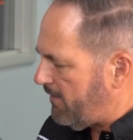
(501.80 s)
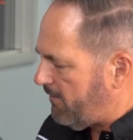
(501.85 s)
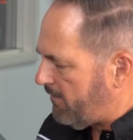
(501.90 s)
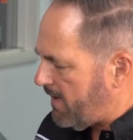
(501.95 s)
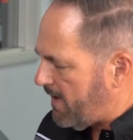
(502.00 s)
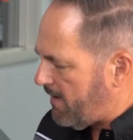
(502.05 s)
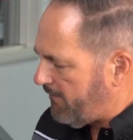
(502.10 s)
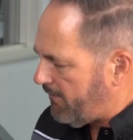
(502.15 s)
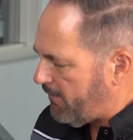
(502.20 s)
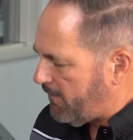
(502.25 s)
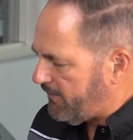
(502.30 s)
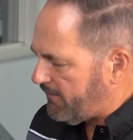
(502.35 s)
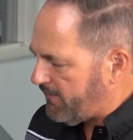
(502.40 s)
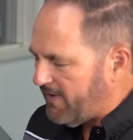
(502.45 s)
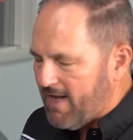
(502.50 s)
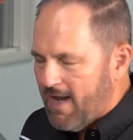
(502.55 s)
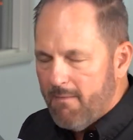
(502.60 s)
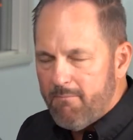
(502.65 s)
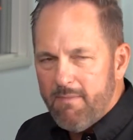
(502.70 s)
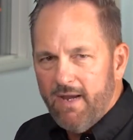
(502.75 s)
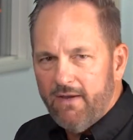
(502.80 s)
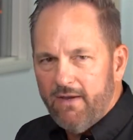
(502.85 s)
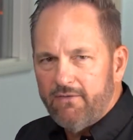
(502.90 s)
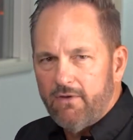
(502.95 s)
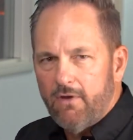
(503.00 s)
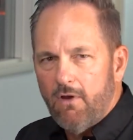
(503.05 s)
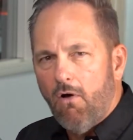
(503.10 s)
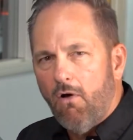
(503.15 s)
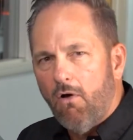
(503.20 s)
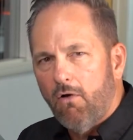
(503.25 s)
gram force, and that makes
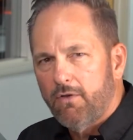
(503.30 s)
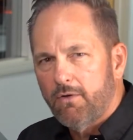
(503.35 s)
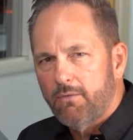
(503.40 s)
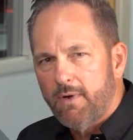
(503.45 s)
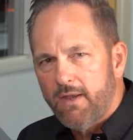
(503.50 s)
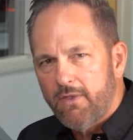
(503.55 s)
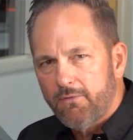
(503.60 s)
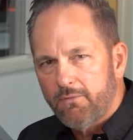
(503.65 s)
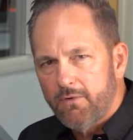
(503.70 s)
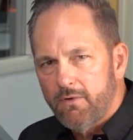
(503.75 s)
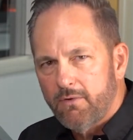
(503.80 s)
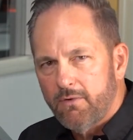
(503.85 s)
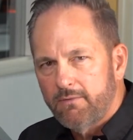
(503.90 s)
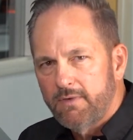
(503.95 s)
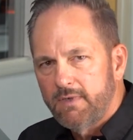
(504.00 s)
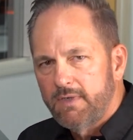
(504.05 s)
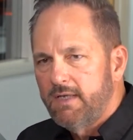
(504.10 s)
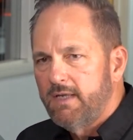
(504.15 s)
it all the way through.